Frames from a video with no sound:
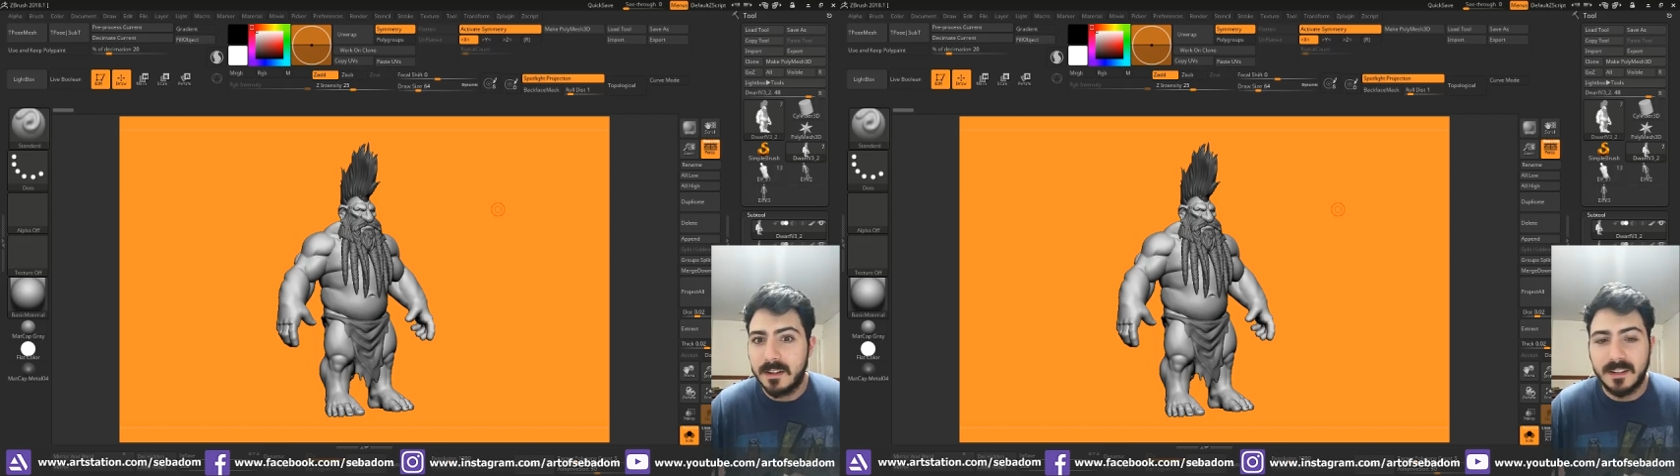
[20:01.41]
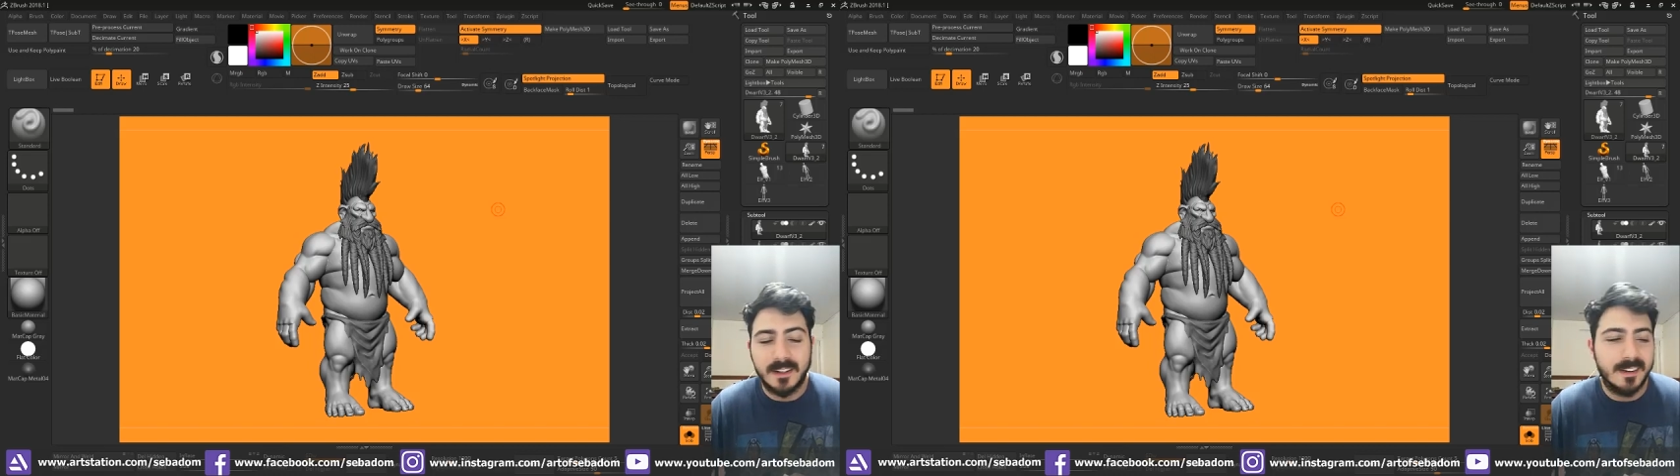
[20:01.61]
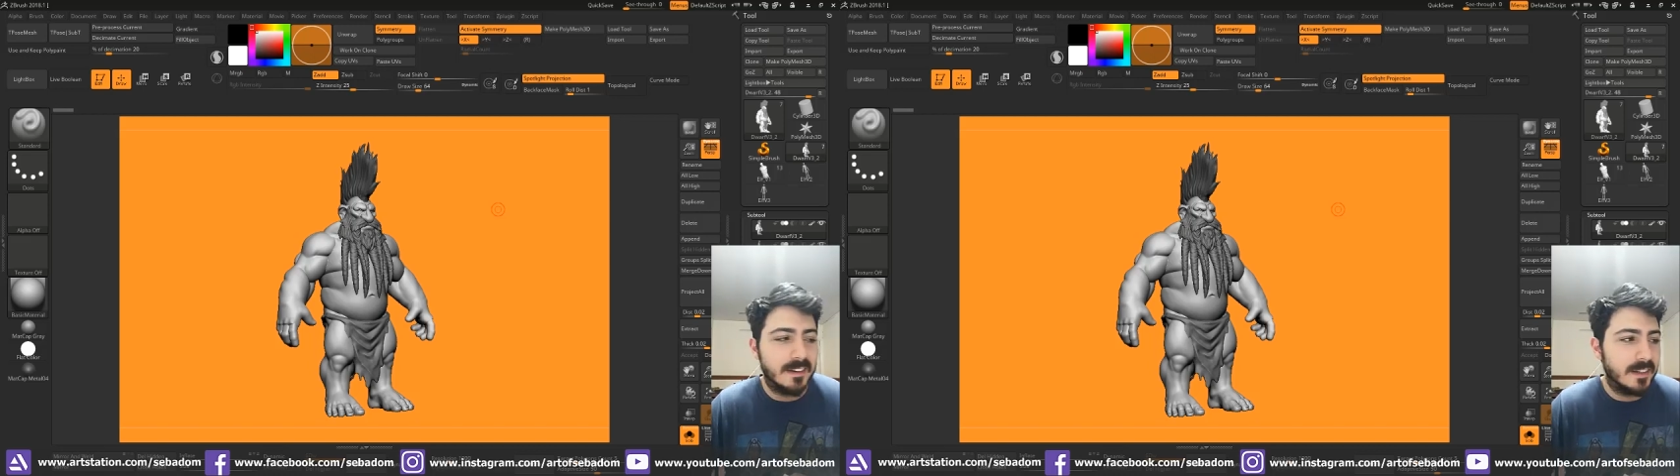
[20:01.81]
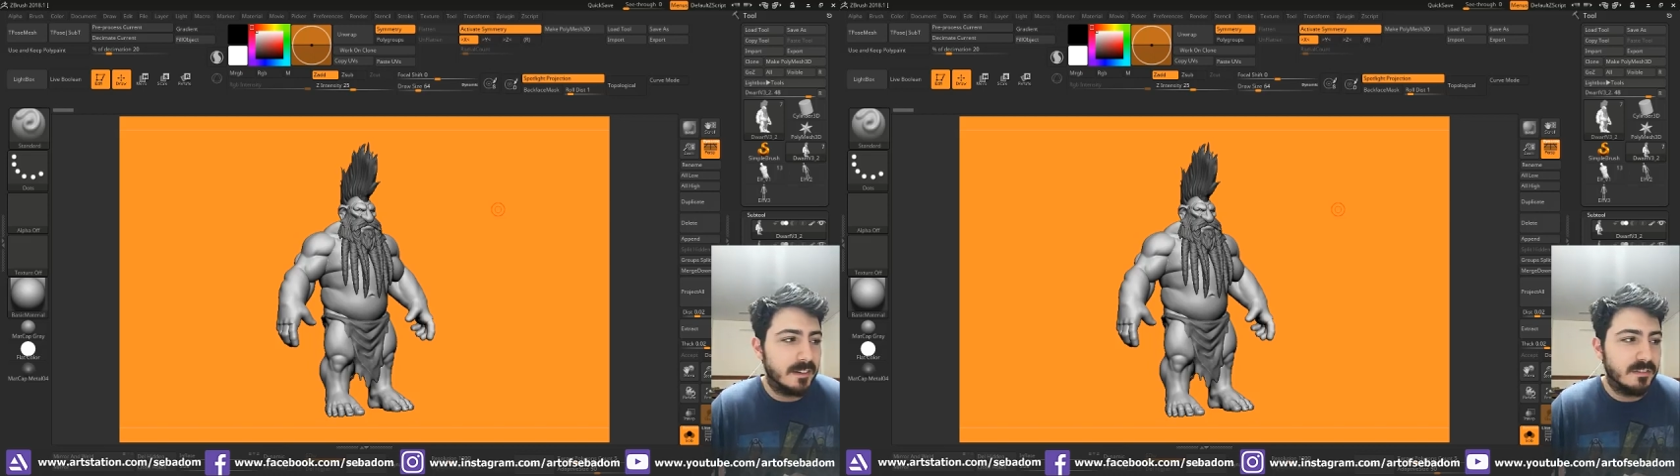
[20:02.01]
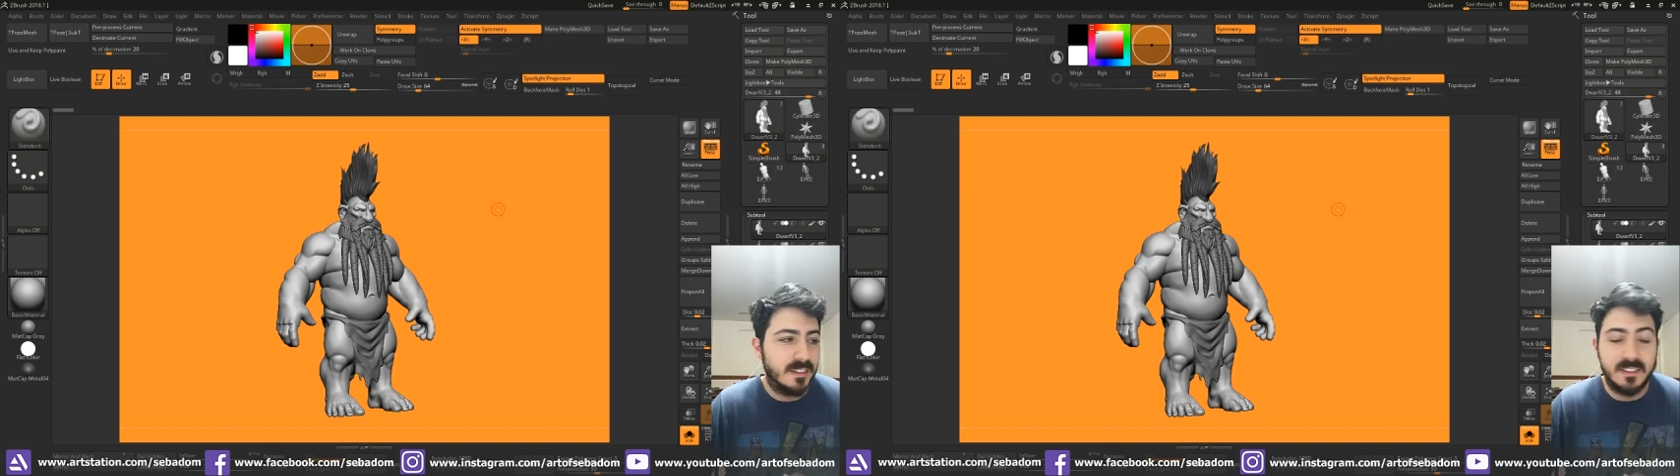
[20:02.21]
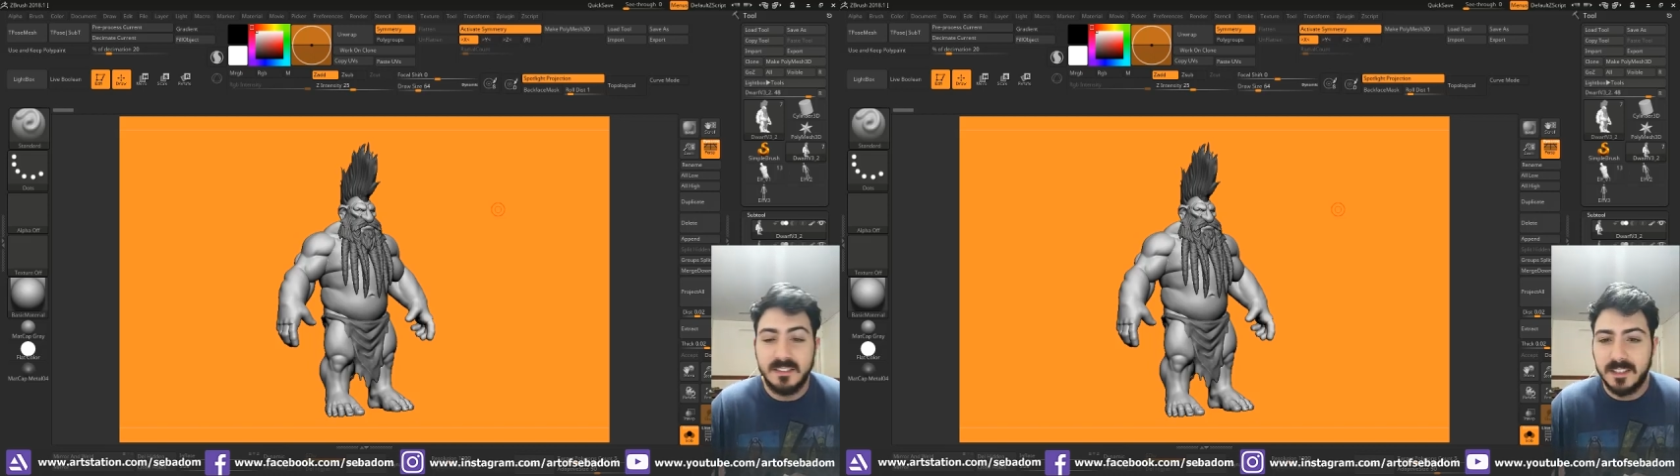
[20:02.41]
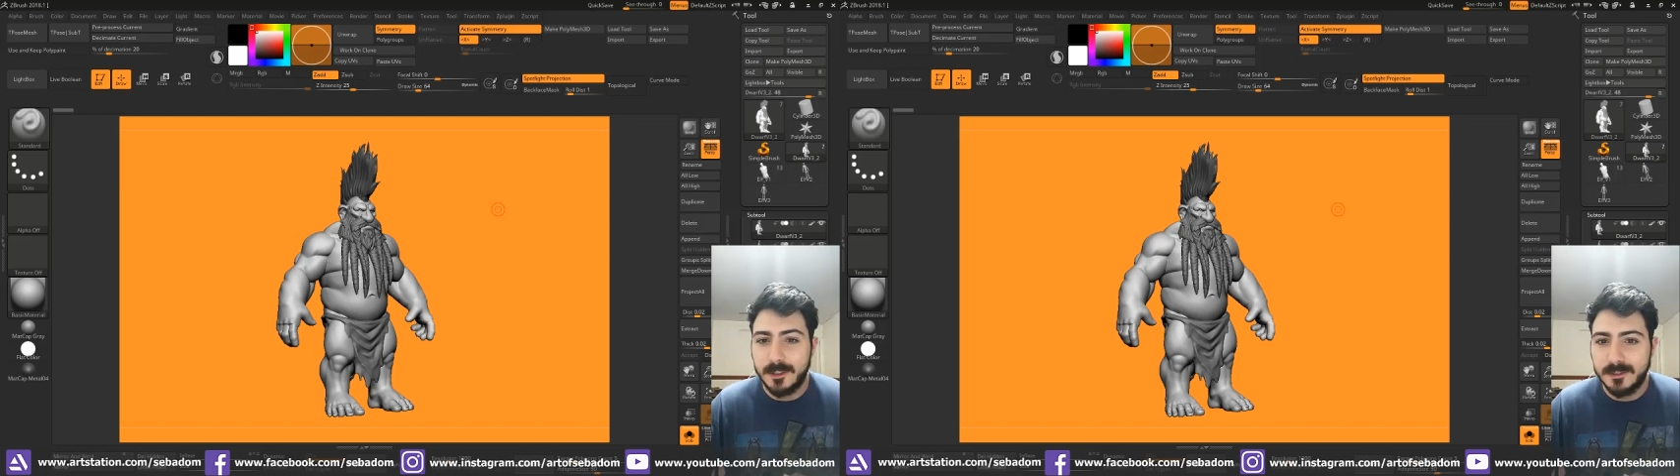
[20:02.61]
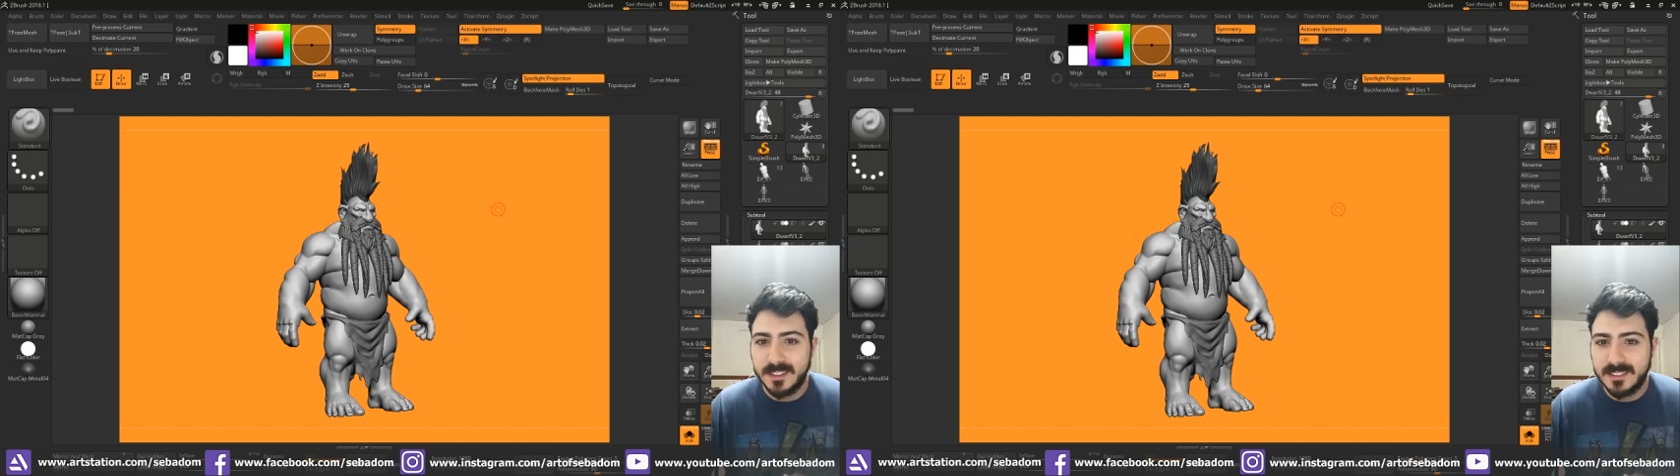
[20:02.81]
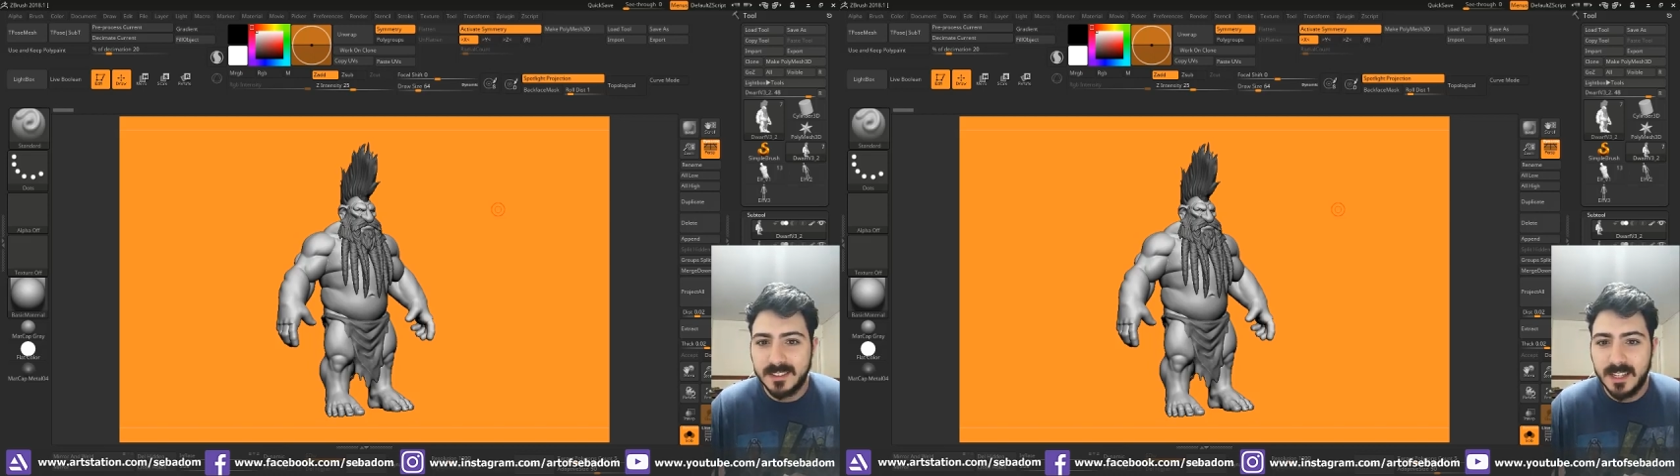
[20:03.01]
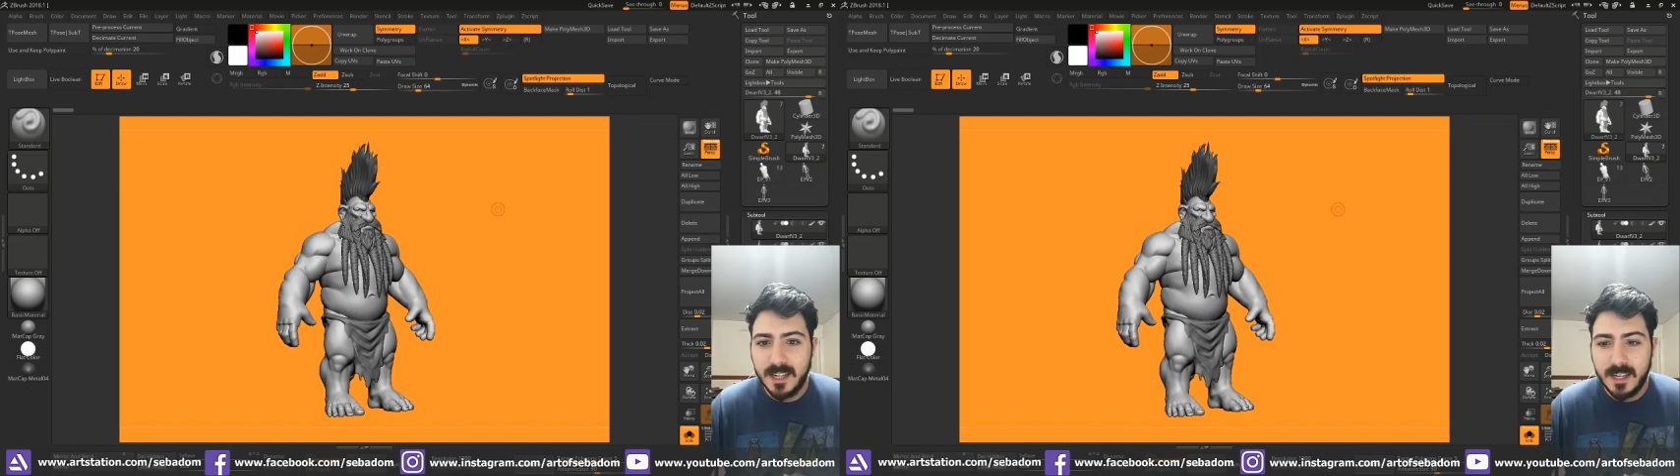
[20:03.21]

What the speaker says: in a fantasy context,